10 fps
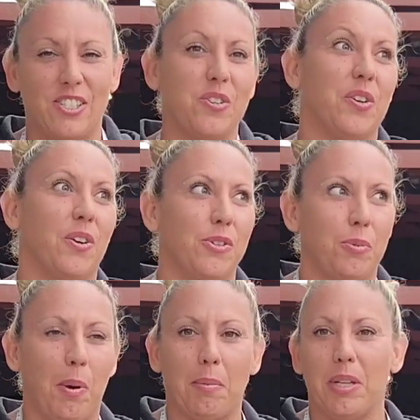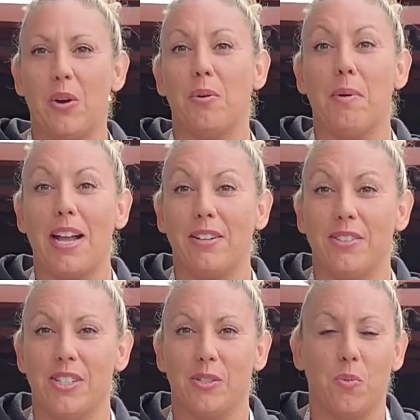You can also probably go to
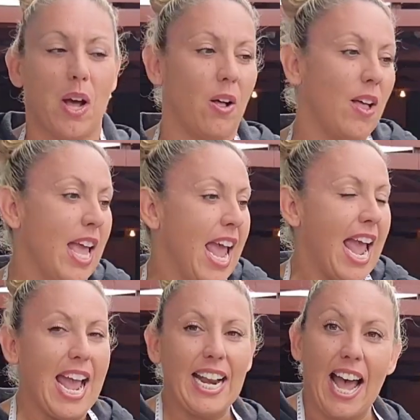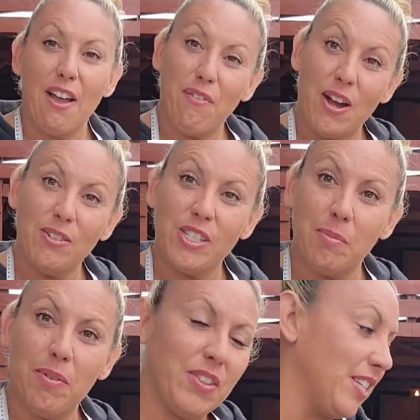Michael's as well. And I found
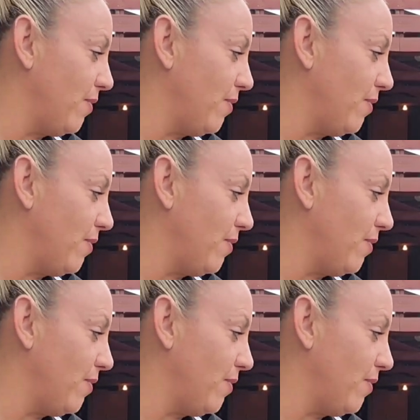some of this